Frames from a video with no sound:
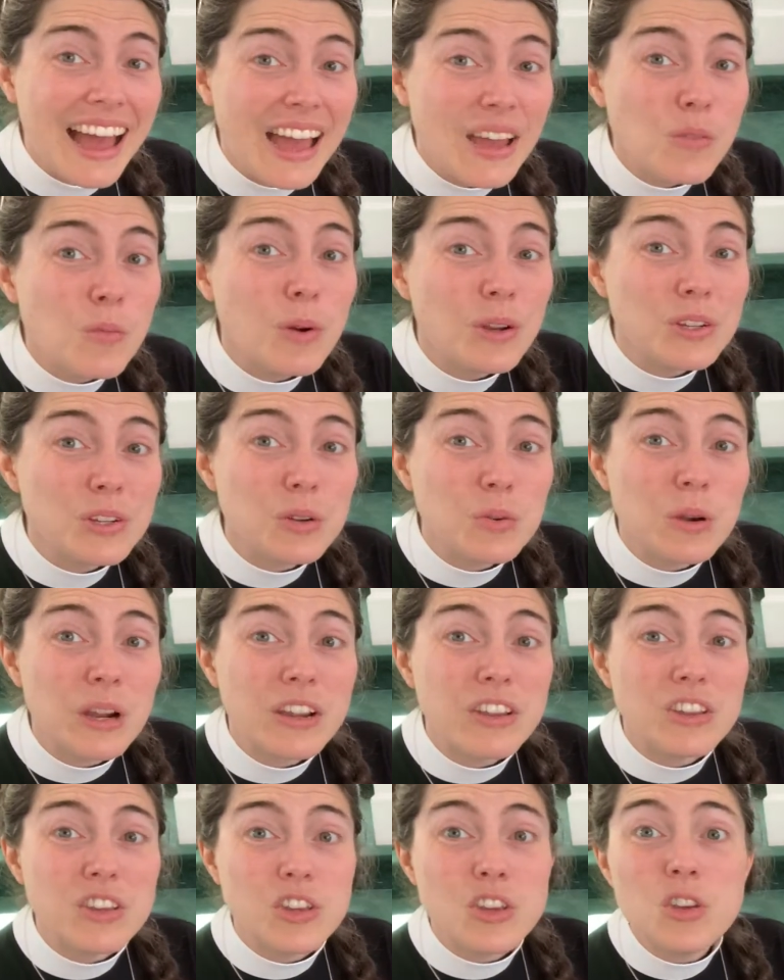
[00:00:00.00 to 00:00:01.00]
I wonder
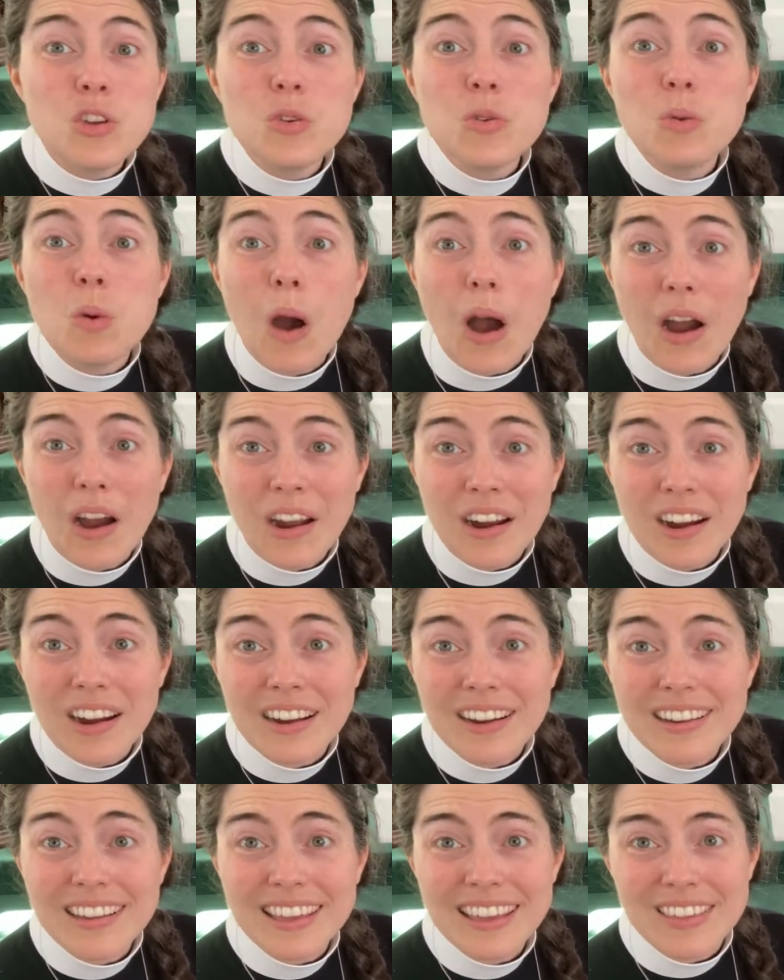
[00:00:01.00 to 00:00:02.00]
where you
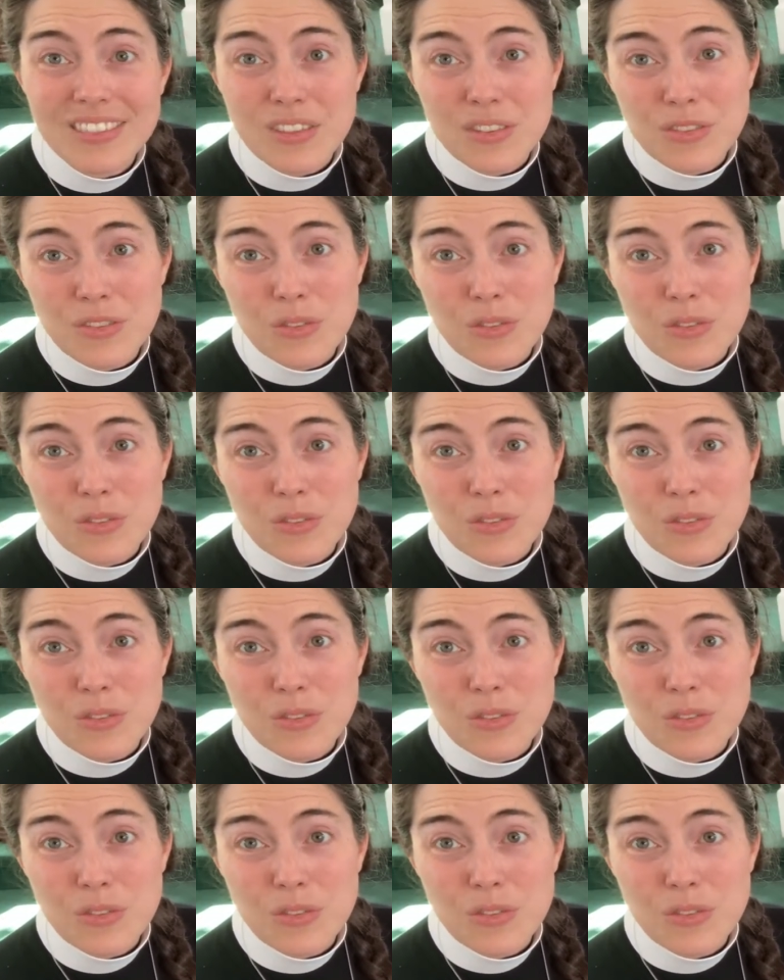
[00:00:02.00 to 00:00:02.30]
are in the